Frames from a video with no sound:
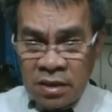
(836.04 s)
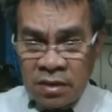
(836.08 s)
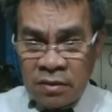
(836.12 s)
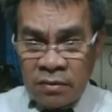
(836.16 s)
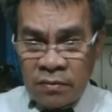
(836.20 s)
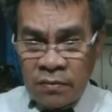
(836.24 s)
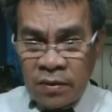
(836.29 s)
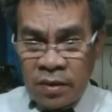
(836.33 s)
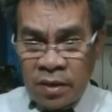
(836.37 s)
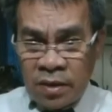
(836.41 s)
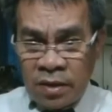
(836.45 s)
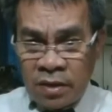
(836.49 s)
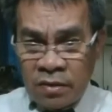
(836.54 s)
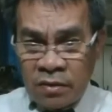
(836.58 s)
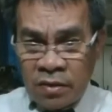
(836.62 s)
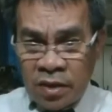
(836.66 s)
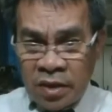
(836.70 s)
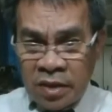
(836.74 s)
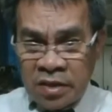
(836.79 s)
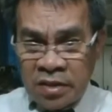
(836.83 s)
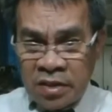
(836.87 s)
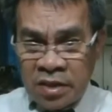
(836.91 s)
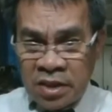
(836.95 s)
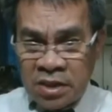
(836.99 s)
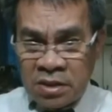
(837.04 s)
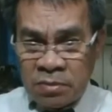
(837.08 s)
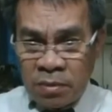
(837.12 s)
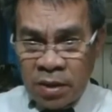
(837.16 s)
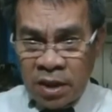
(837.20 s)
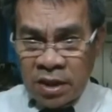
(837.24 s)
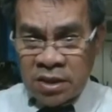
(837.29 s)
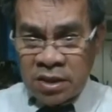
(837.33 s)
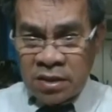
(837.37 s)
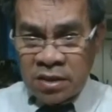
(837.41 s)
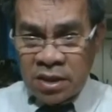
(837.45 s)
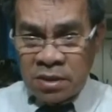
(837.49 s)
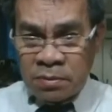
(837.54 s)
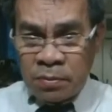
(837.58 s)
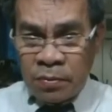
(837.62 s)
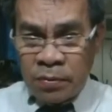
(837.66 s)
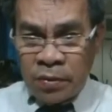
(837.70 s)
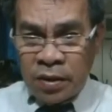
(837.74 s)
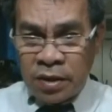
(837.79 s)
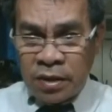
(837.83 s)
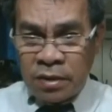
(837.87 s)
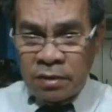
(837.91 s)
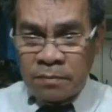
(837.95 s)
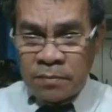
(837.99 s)
we are already displaced at this
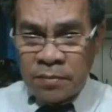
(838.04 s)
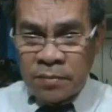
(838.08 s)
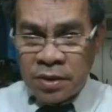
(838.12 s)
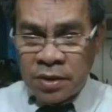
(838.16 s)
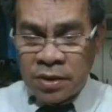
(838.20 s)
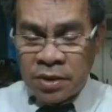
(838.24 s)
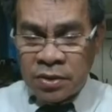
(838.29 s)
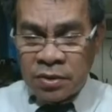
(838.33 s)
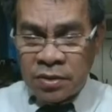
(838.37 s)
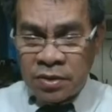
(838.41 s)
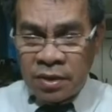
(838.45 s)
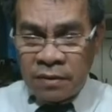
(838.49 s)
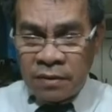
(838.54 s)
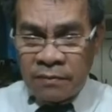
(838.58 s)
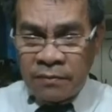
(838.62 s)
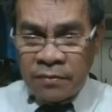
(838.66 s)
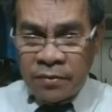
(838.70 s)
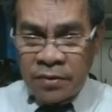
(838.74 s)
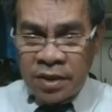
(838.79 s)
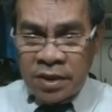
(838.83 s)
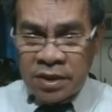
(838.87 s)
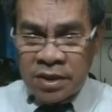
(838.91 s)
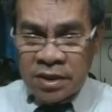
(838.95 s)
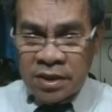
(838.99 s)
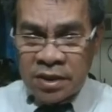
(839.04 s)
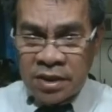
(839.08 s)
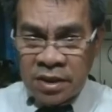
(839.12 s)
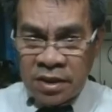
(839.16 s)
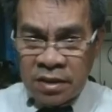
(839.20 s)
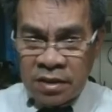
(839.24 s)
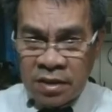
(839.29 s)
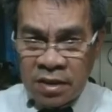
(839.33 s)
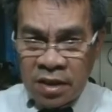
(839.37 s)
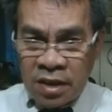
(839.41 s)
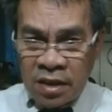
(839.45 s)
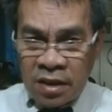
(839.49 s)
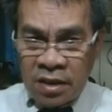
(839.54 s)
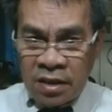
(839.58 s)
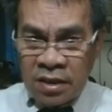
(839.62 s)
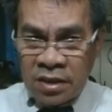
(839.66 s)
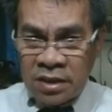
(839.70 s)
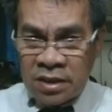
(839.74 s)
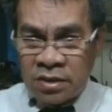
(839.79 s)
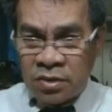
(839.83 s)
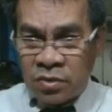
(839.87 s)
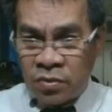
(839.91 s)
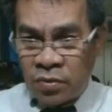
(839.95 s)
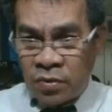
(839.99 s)
point. So therefore, this is
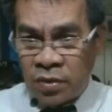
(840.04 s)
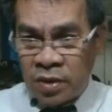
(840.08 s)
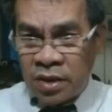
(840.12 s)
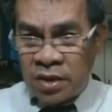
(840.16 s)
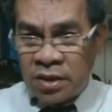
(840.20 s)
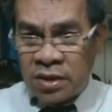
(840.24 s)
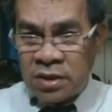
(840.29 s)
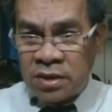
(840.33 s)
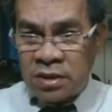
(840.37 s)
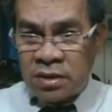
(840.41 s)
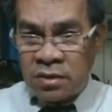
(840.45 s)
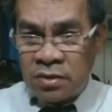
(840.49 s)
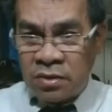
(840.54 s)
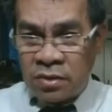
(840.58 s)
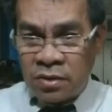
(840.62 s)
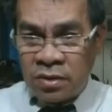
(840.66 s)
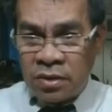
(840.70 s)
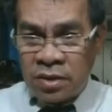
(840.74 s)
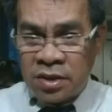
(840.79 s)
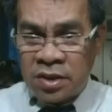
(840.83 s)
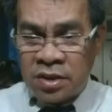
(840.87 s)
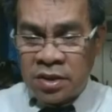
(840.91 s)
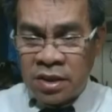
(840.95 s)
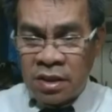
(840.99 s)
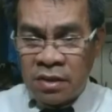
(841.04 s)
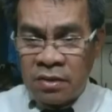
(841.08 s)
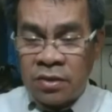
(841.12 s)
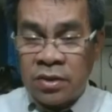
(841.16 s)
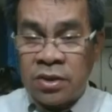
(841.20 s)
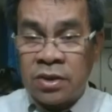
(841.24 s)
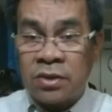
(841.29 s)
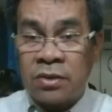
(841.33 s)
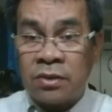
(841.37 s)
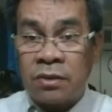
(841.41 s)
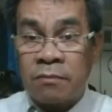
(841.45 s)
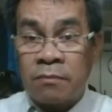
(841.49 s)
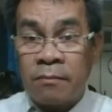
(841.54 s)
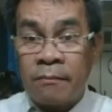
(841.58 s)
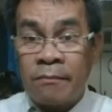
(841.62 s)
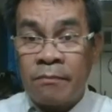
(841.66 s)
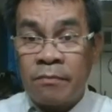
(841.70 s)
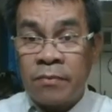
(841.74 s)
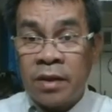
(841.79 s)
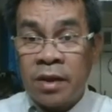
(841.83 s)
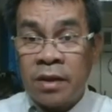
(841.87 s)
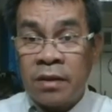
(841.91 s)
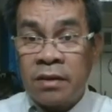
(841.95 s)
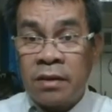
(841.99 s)
east, west, north, south. So
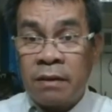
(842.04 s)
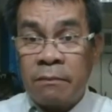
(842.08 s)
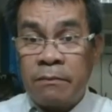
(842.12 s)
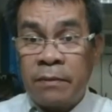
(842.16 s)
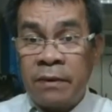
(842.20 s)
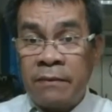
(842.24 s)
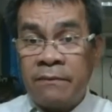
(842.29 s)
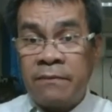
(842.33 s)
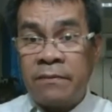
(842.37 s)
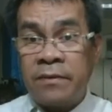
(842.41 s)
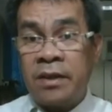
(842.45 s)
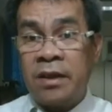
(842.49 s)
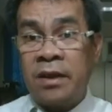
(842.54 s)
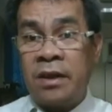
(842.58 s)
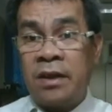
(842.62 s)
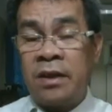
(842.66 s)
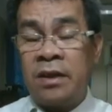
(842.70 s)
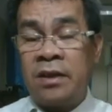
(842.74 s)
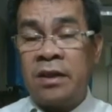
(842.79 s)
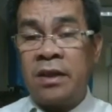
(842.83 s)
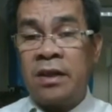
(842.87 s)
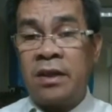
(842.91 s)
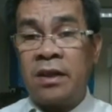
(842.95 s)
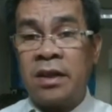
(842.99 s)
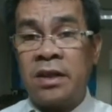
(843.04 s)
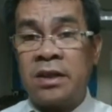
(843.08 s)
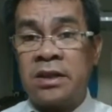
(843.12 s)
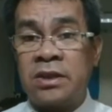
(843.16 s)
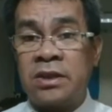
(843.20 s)
the 50 degrees